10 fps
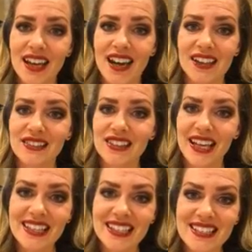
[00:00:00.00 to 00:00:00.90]
I don't
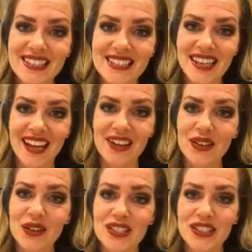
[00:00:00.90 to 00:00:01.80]
like this, and I don't
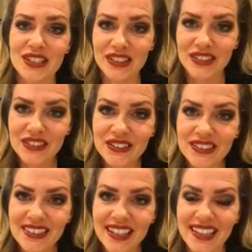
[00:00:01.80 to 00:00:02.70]
know what to
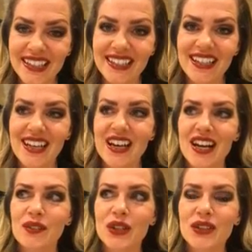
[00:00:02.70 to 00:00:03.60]
do. Like,
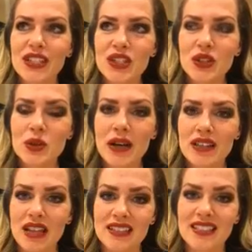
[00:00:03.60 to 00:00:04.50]
what do I do
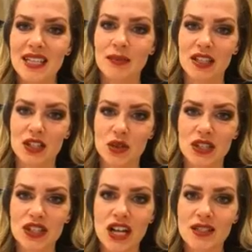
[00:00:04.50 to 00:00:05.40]
about, I send him like
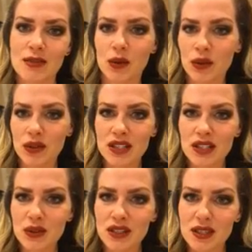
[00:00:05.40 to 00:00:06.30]
screenshots. I'm like, what do I
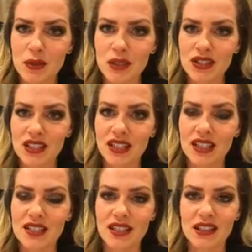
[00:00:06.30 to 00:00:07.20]
do with this person? And
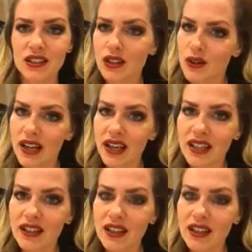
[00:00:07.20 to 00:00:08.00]
he's like, you know what?